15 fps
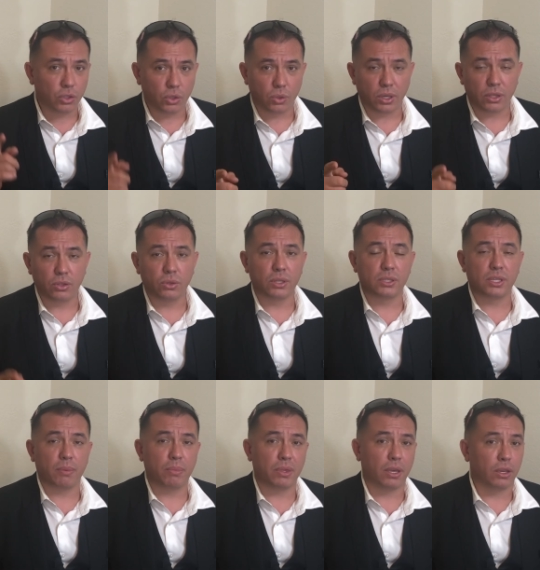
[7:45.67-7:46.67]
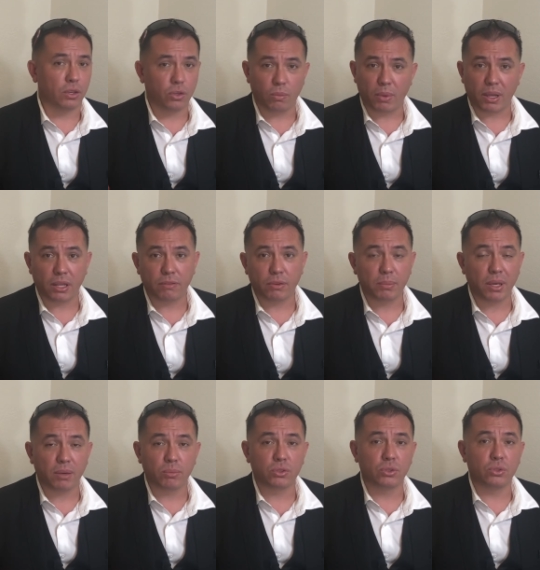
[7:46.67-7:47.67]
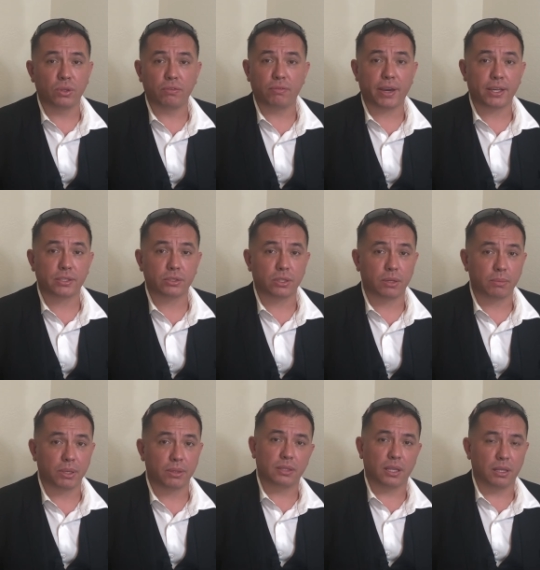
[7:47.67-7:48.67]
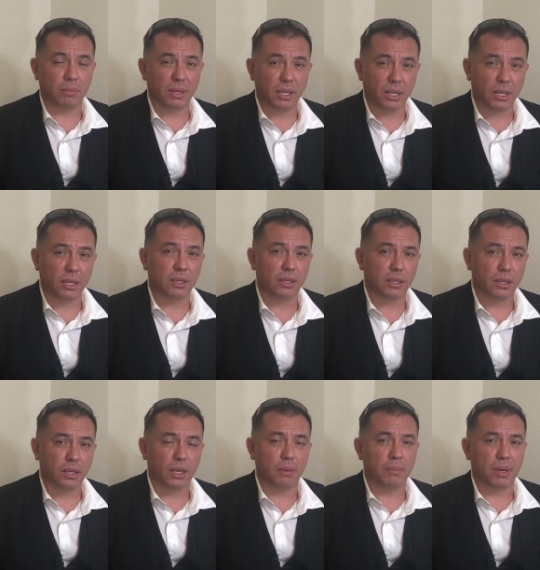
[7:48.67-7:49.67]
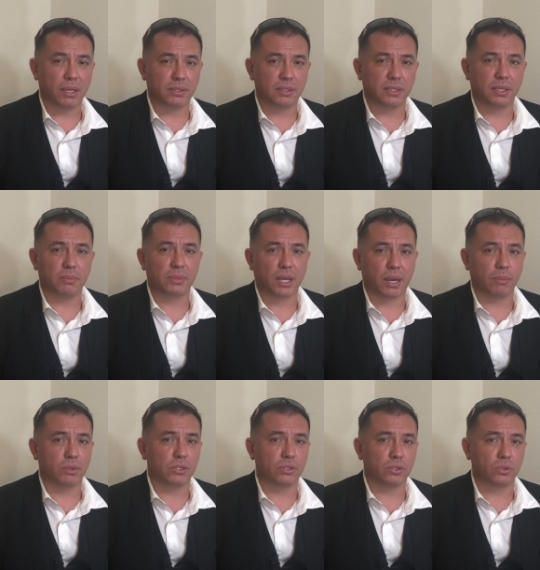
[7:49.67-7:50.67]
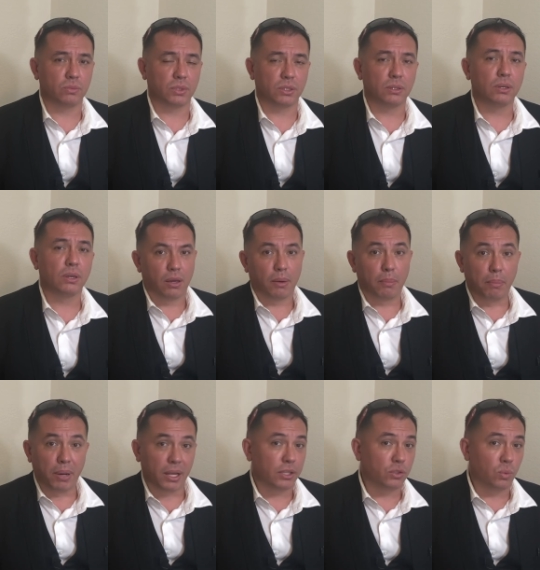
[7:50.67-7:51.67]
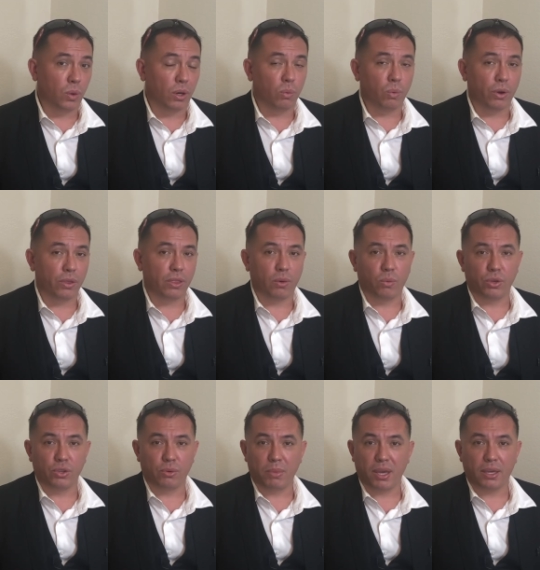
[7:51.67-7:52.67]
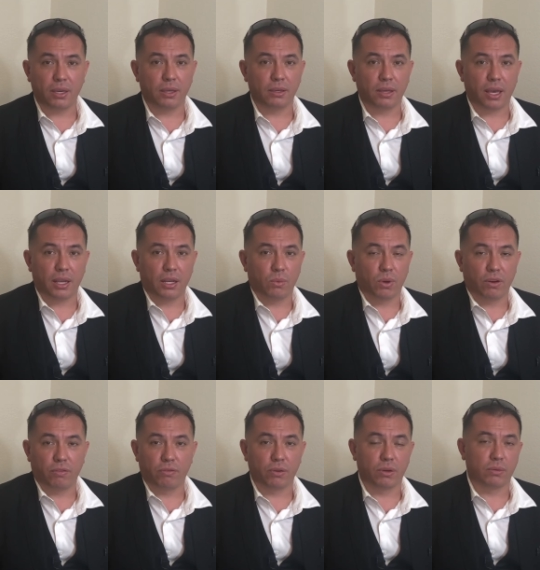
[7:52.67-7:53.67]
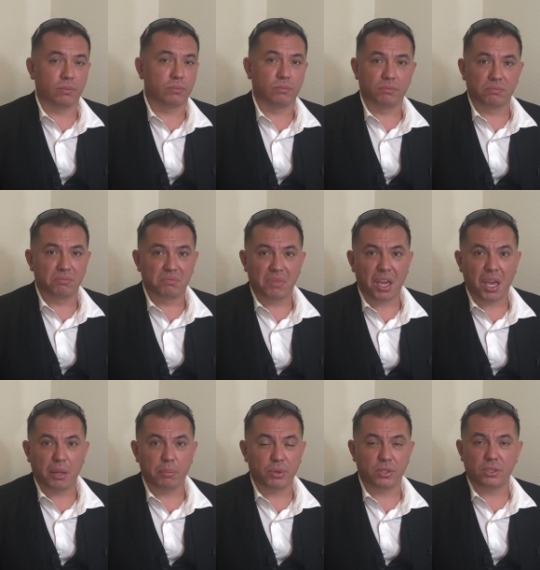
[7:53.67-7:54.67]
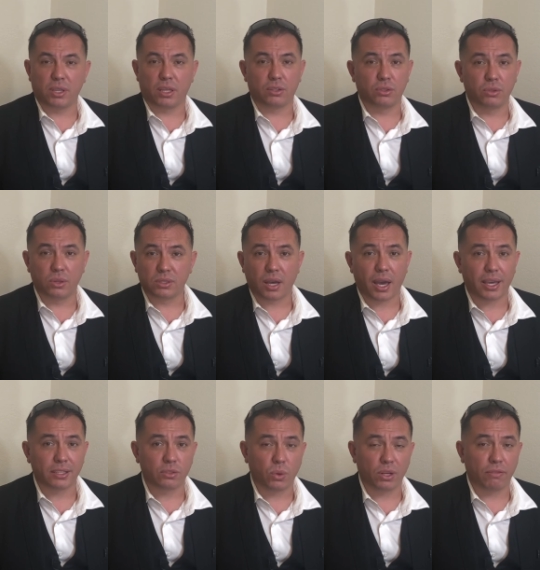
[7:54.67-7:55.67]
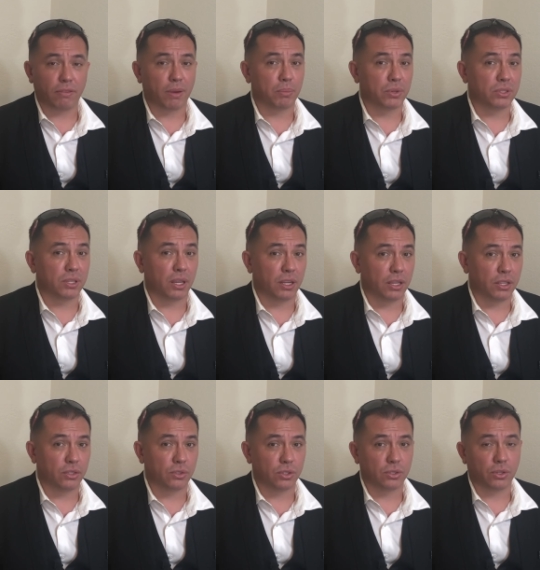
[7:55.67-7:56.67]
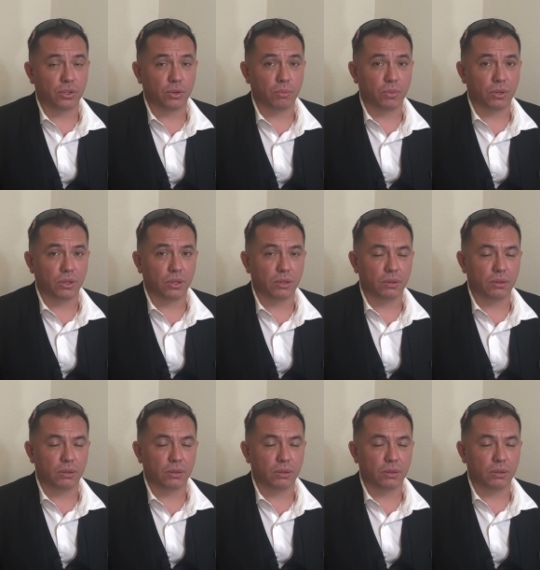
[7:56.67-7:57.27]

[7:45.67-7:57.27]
You can do the same thing. You might even be able to do it faster than me. In the beginning, it may seem time consuming, but it's well worth it when you're making anywhere from 8% to as high as 25% interest on your money.